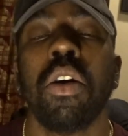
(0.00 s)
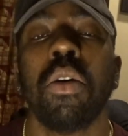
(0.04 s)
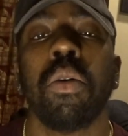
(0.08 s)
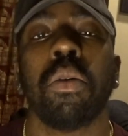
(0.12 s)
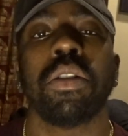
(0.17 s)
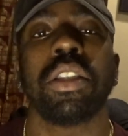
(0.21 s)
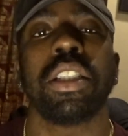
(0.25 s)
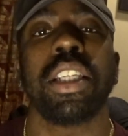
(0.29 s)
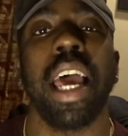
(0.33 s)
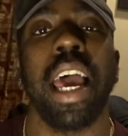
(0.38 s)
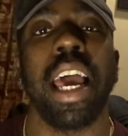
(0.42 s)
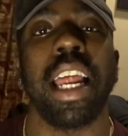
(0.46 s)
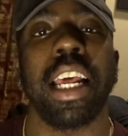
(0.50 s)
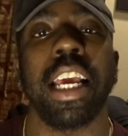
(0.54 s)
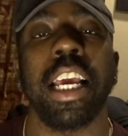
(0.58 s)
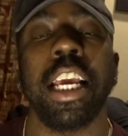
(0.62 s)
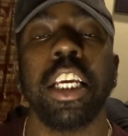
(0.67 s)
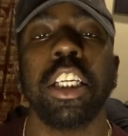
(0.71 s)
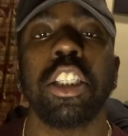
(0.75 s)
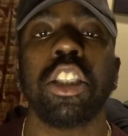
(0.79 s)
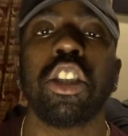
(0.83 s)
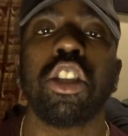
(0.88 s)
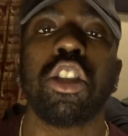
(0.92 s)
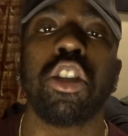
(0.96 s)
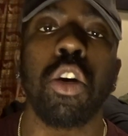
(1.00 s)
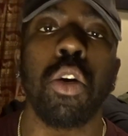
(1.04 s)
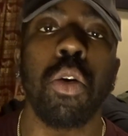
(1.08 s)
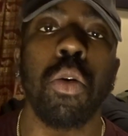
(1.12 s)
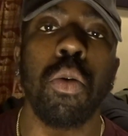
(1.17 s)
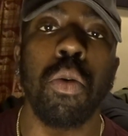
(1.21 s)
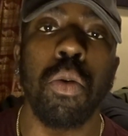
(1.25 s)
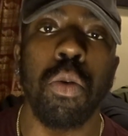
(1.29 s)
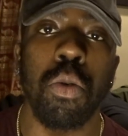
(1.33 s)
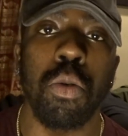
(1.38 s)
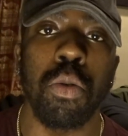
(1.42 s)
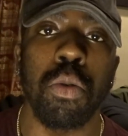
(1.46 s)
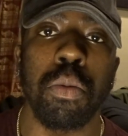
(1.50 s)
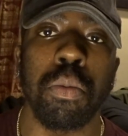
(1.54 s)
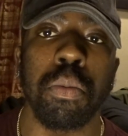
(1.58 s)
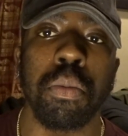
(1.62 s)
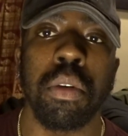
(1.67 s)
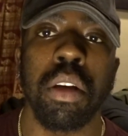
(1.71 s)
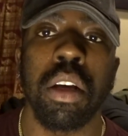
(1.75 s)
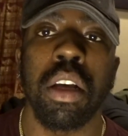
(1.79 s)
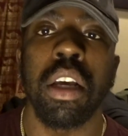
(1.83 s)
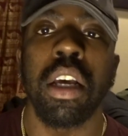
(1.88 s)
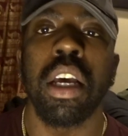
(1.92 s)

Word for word: was that his tomb